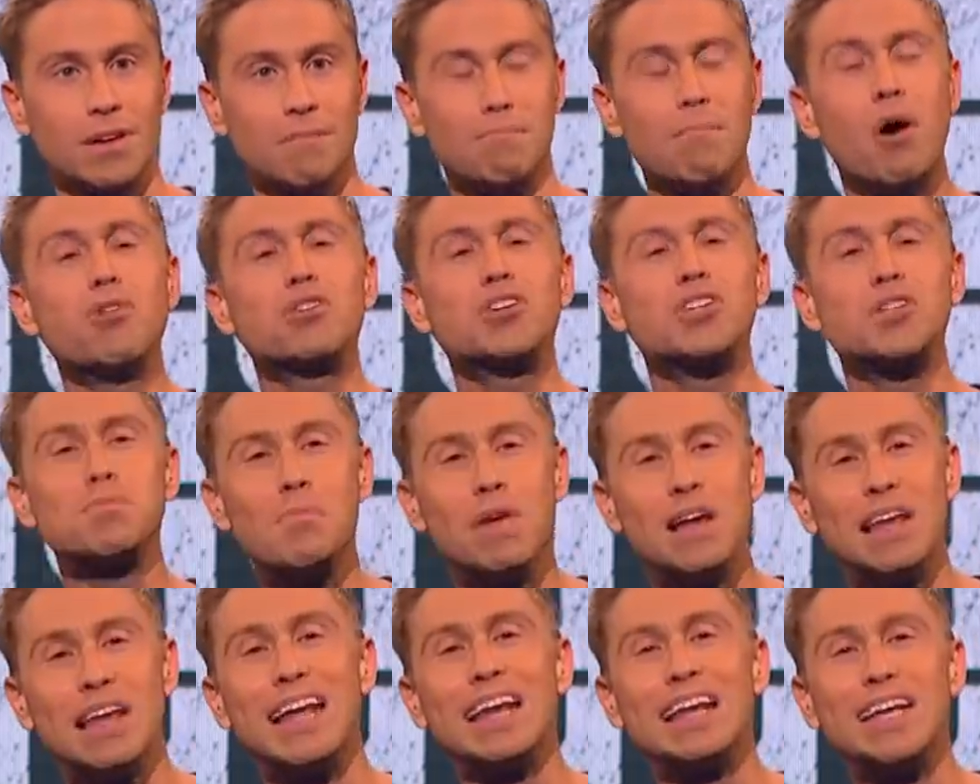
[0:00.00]
Most
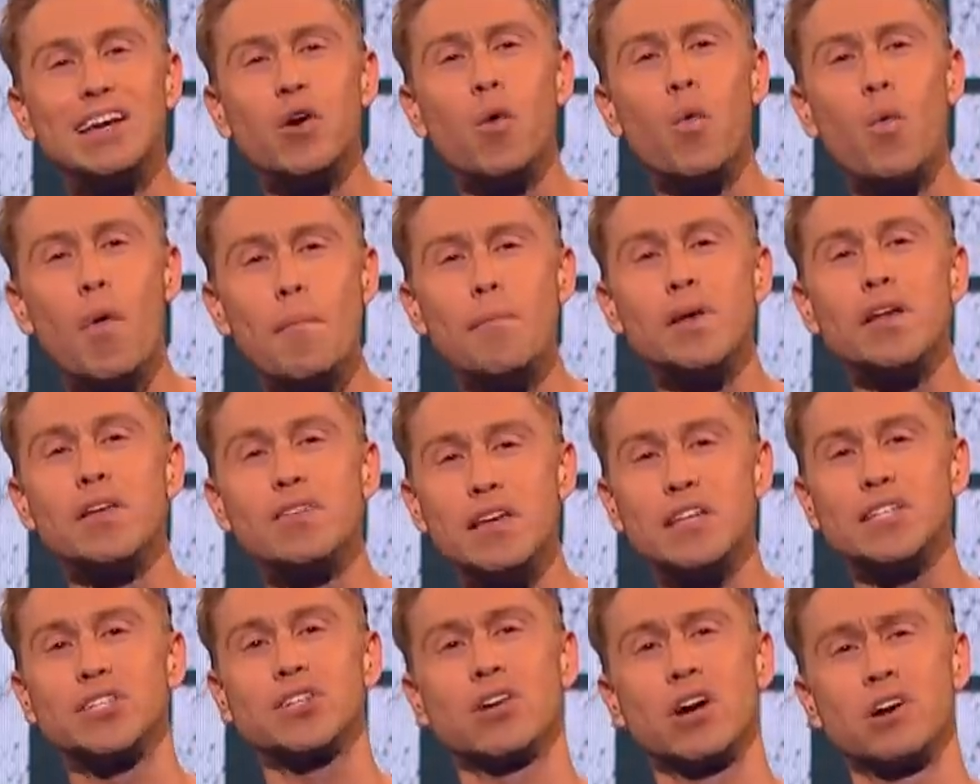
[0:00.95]
millennial women in
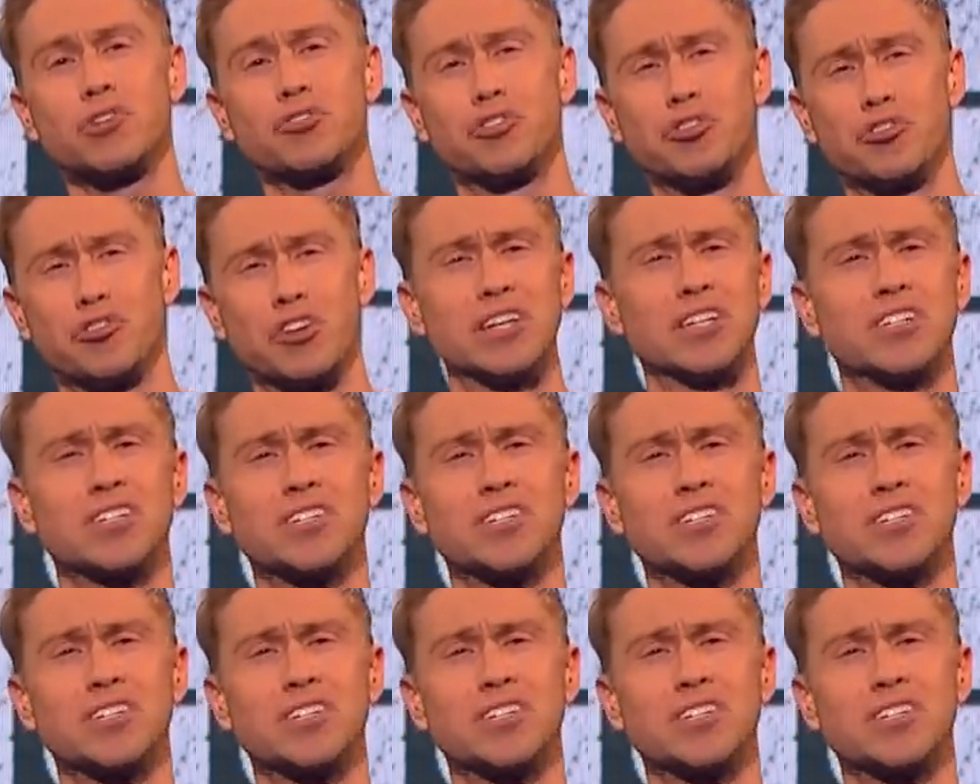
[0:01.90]
this country drink